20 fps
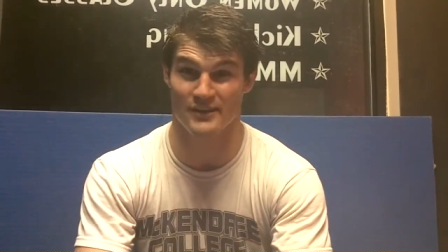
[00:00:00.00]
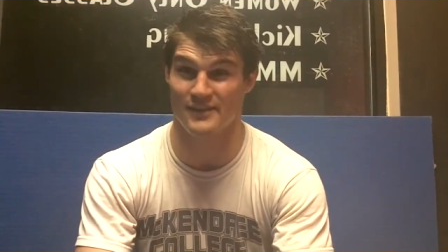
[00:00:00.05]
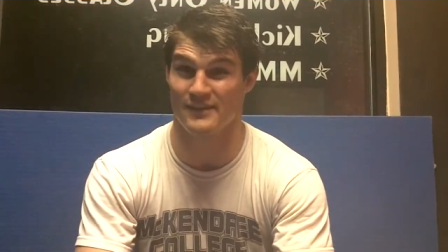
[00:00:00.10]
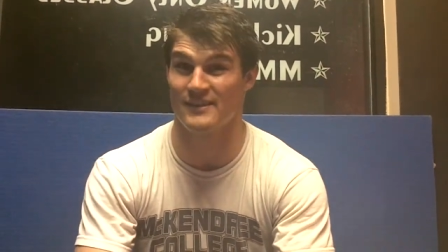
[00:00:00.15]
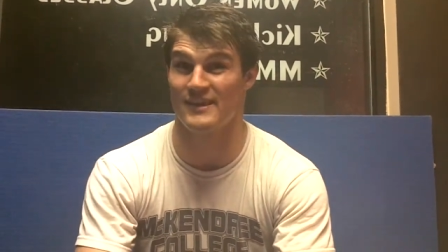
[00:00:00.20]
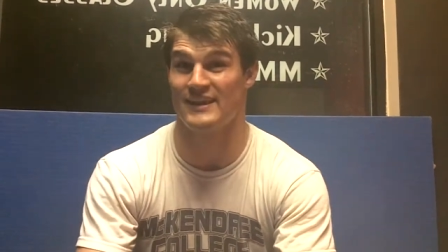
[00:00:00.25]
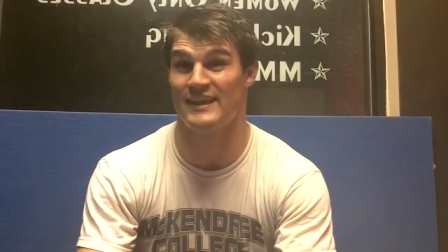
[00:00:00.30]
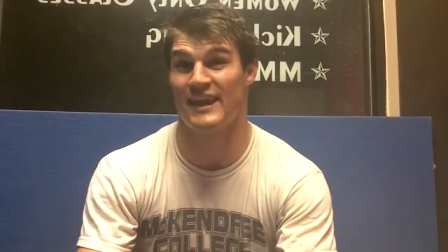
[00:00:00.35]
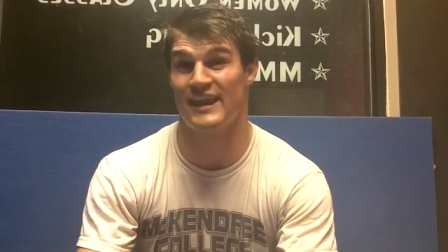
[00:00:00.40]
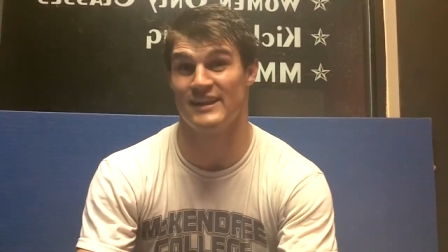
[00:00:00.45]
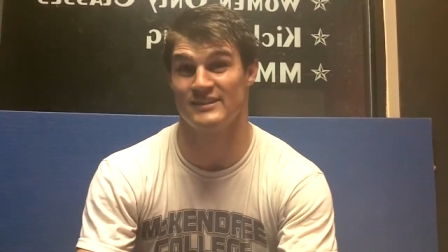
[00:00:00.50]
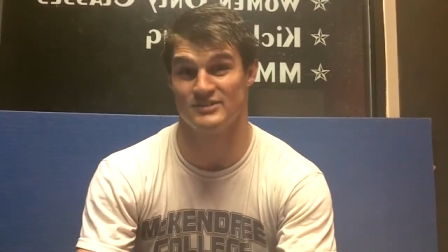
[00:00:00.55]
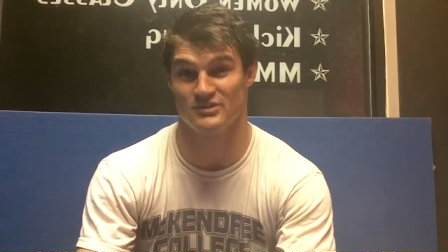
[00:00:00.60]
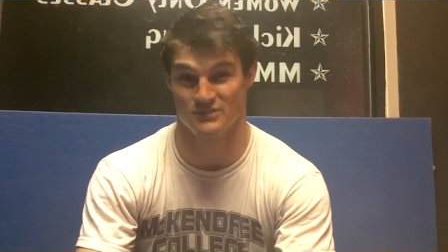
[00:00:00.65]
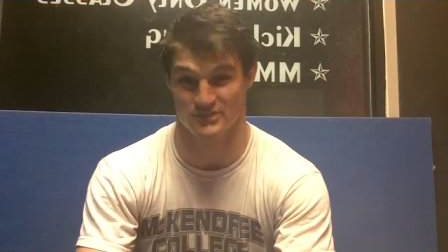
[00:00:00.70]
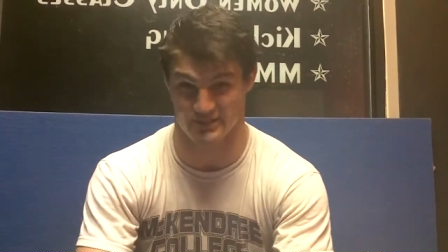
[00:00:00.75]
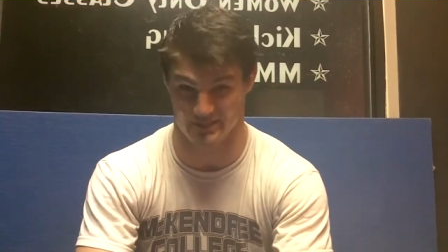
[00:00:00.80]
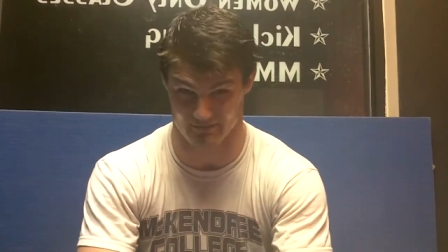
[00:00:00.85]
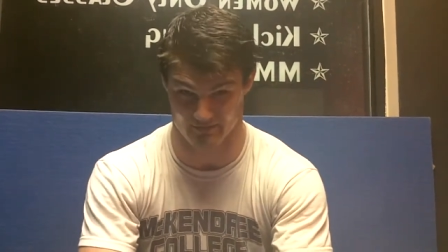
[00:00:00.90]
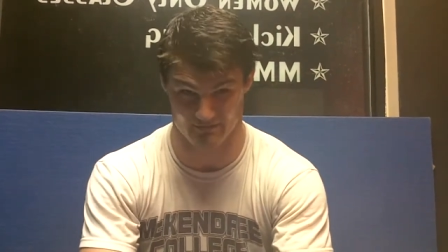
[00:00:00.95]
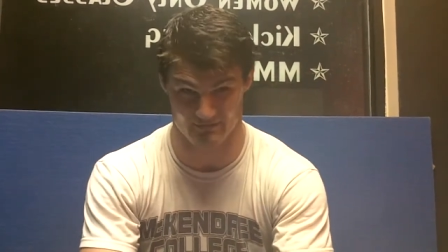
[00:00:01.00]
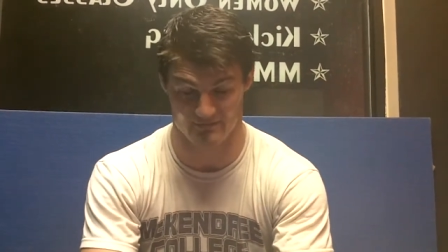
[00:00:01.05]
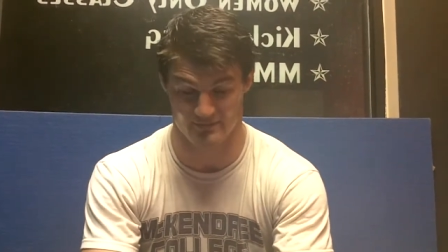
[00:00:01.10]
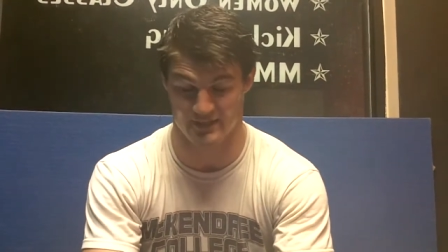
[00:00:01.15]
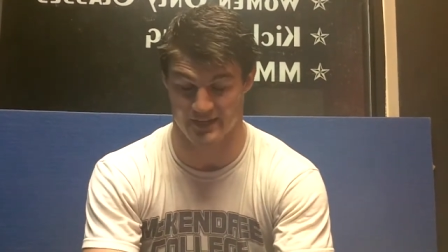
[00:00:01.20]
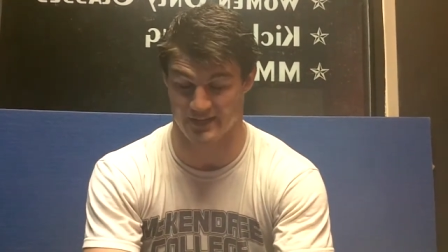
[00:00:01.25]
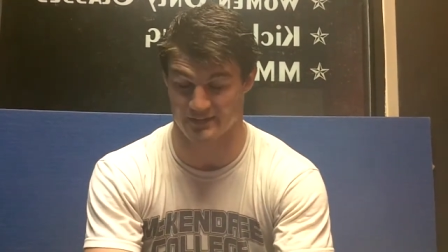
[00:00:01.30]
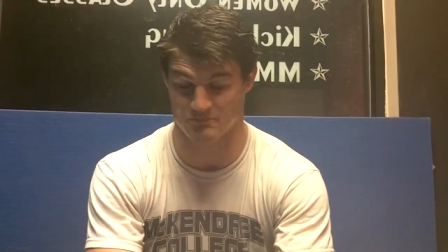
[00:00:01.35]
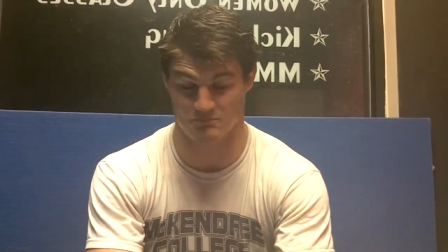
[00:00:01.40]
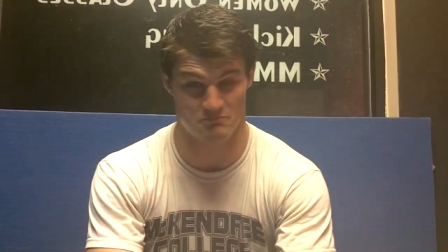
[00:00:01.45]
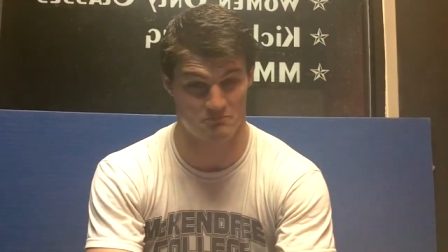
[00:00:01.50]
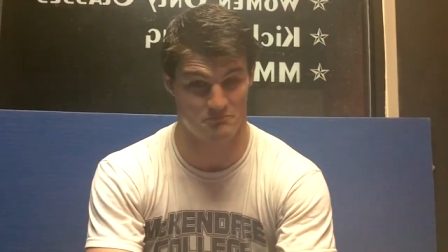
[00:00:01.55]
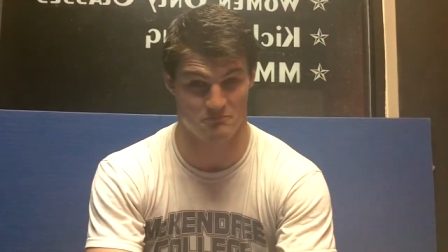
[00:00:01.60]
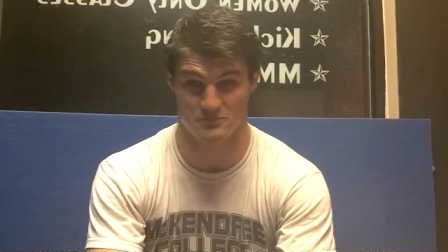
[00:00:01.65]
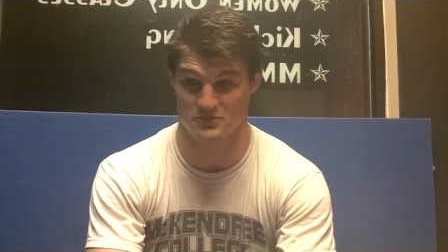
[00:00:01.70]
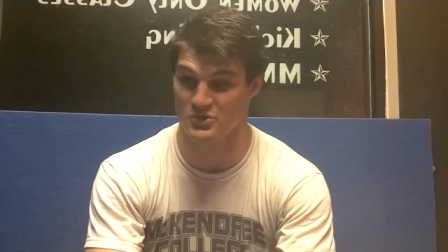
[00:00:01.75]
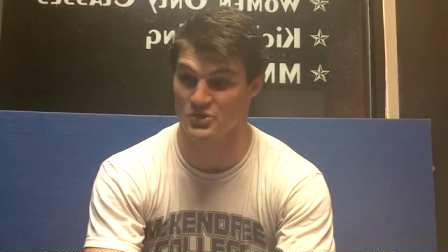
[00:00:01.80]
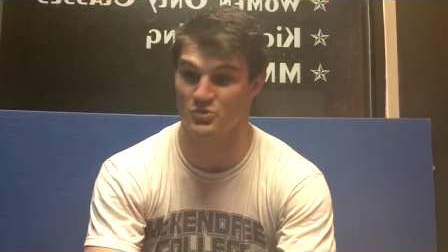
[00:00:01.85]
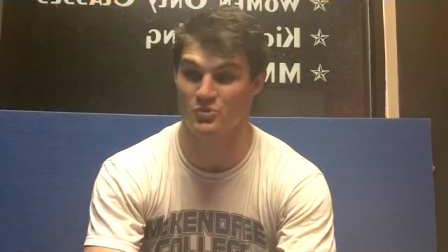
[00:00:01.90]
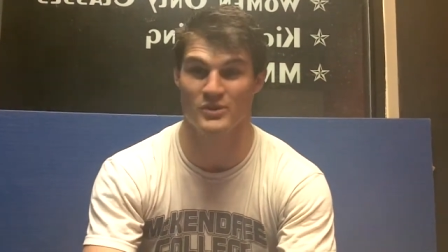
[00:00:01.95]
and then they canceled it like
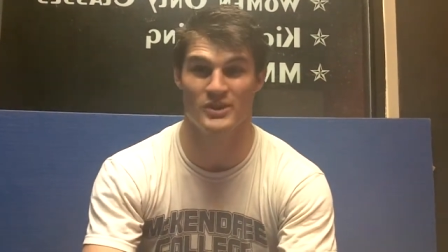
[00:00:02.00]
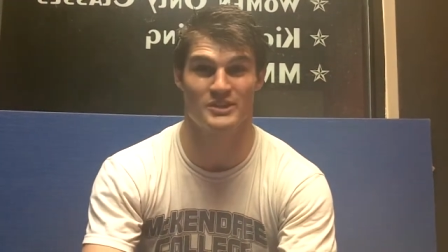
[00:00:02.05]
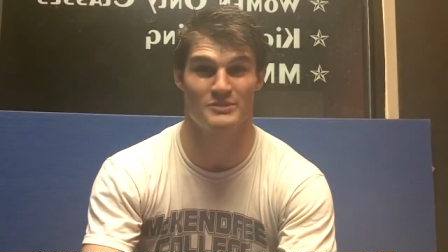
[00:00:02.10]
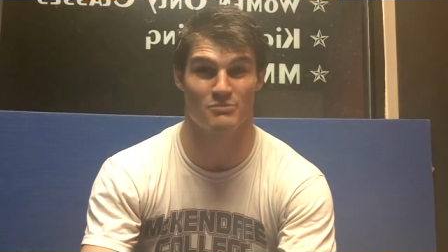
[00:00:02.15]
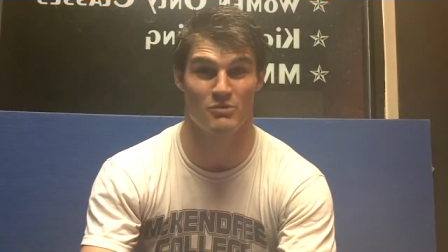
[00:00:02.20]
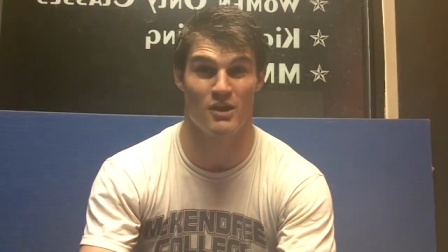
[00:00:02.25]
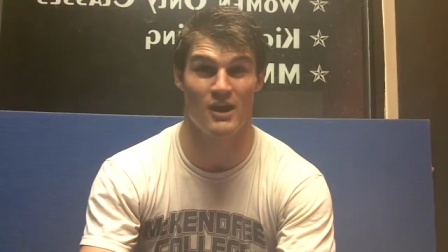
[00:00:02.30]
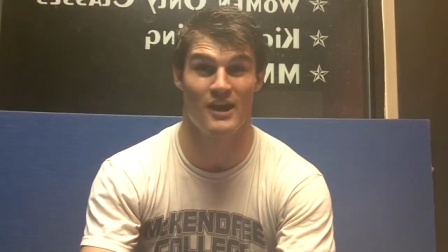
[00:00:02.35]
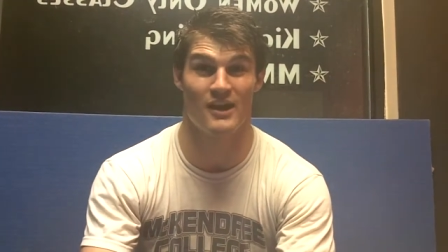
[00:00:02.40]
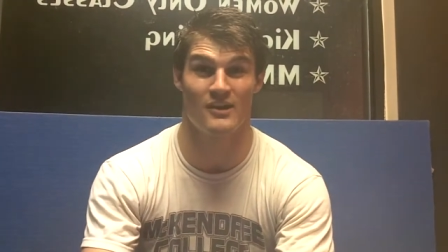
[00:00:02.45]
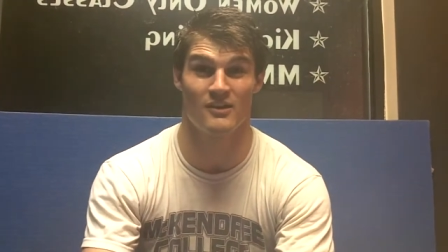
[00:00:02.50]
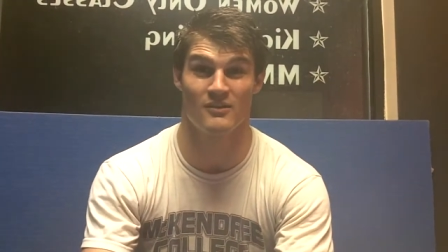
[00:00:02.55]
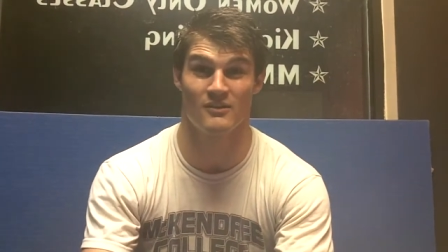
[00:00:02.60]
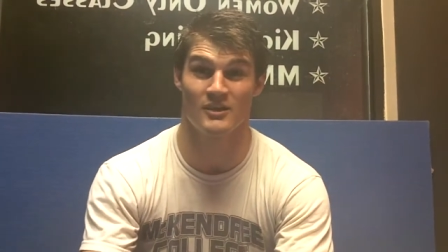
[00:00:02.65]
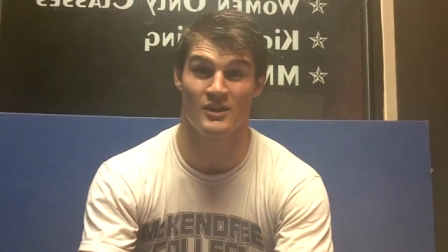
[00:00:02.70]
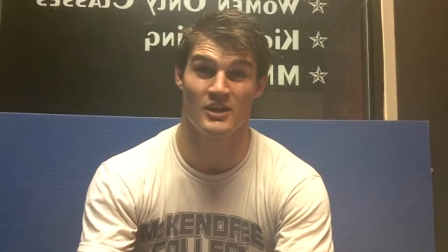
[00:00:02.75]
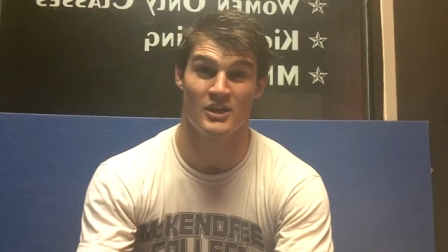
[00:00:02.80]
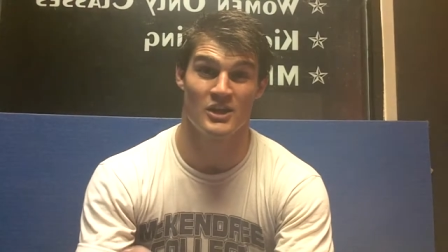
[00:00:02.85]
two weeks prior.